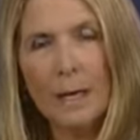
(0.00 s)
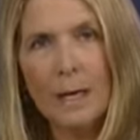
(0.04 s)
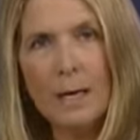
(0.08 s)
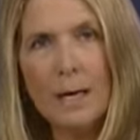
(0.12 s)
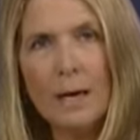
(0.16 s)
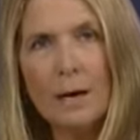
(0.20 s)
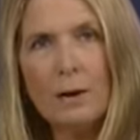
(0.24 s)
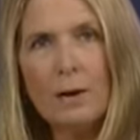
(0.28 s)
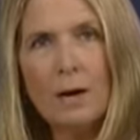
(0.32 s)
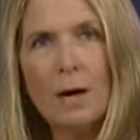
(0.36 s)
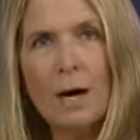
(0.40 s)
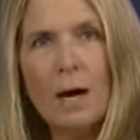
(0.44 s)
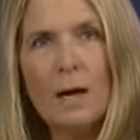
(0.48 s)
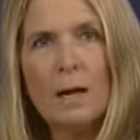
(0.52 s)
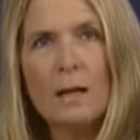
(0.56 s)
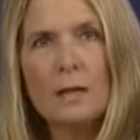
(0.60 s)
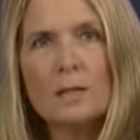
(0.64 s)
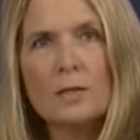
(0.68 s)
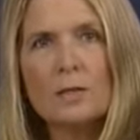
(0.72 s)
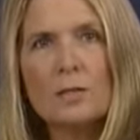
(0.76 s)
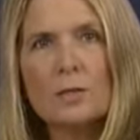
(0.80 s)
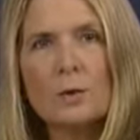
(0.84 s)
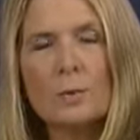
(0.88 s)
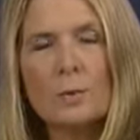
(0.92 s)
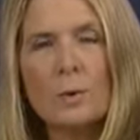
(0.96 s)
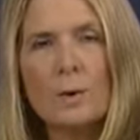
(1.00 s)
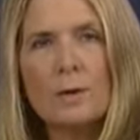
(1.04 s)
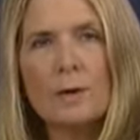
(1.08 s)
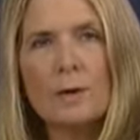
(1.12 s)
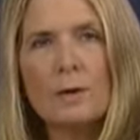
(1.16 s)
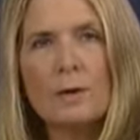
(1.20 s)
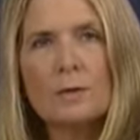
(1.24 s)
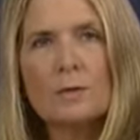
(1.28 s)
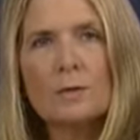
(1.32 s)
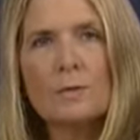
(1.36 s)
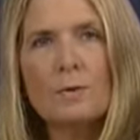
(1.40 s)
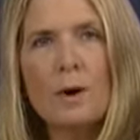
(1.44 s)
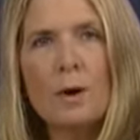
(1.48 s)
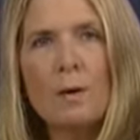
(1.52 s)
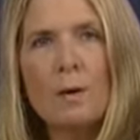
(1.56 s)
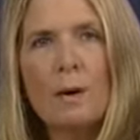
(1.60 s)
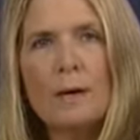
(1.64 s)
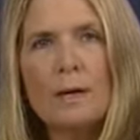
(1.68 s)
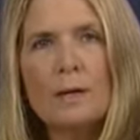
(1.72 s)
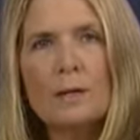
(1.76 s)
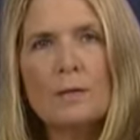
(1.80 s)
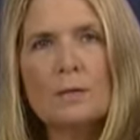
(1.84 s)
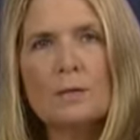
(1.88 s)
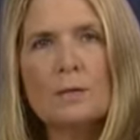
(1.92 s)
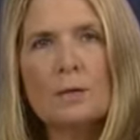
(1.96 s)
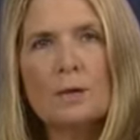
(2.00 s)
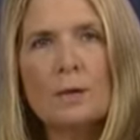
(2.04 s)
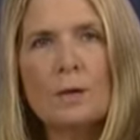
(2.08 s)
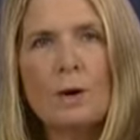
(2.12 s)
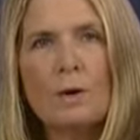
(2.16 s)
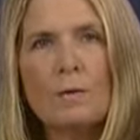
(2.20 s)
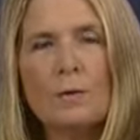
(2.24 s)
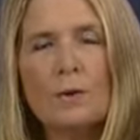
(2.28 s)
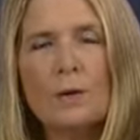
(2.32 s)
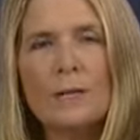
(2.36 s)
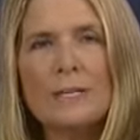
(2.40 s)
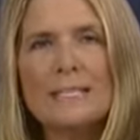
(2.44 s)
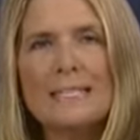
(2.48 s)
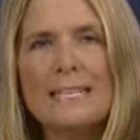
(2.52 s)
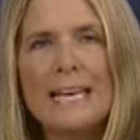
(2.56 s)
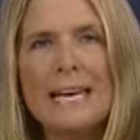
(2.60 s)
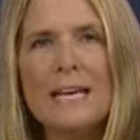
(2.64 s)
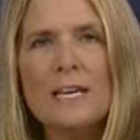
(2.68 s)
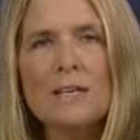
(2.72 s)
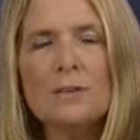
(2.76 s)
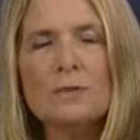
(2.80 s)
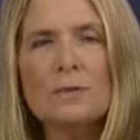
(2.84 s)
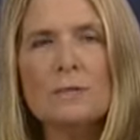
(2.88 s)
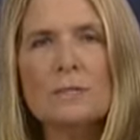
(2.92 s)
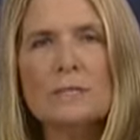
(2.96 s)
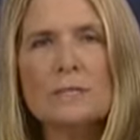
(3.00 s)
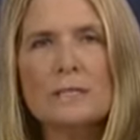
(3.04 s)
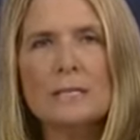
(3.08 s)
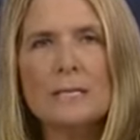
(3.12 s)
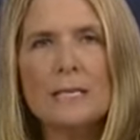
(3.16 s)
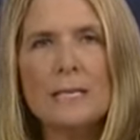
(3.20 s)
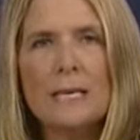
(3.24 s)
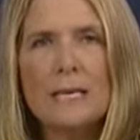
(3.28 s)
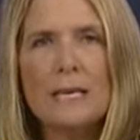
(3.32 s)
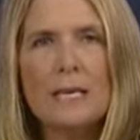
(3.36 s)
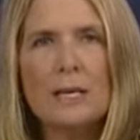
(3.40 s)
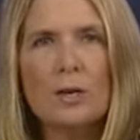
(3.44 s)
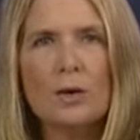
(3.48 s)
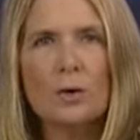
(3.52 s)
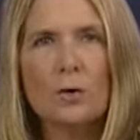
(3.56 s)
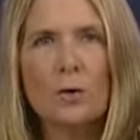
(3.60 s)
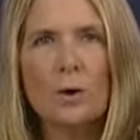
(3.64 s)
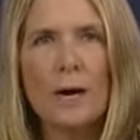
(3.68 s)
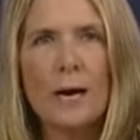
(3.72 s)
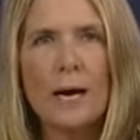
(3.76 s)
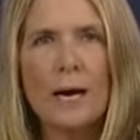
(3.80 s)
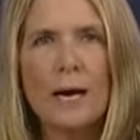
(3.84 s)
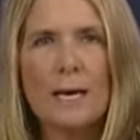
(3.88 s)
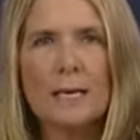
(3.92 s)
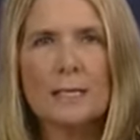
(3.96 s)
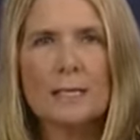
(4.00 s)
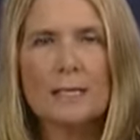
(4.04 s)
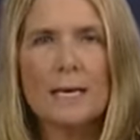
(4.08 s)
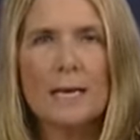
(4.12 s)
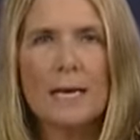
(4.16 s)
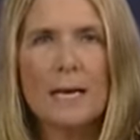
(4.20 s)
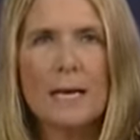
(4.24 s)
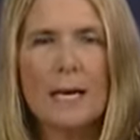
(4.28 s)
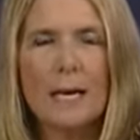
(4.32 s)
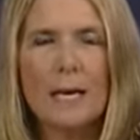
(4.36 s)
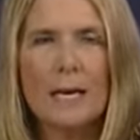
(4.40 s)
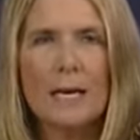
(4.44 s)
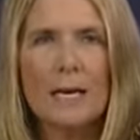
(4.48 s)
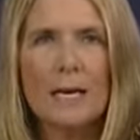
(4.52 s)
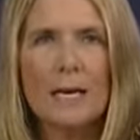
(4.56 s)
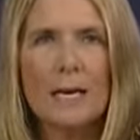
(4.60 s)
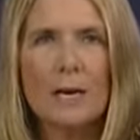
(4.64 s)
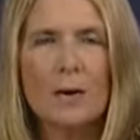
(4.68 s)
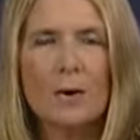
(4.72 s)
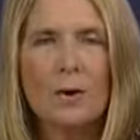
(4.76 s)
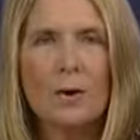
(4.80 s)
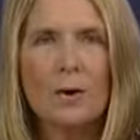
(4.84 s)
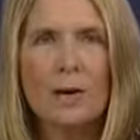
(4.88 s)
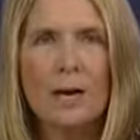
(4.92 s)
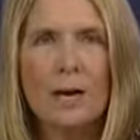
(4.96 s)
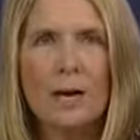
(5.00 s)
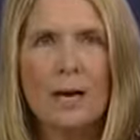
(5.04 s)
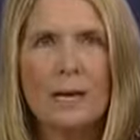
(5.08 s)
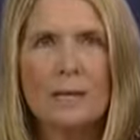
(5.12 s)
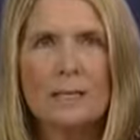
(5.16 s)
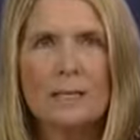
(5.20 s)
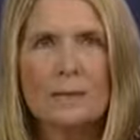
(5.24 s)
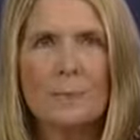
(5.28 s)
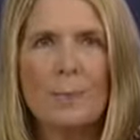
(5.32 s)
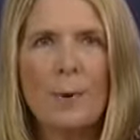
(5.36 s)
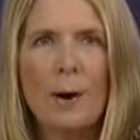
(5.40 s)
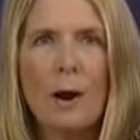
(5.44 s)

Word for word: And now to Hollister, where there is growing concern over a dangerous teen craze known as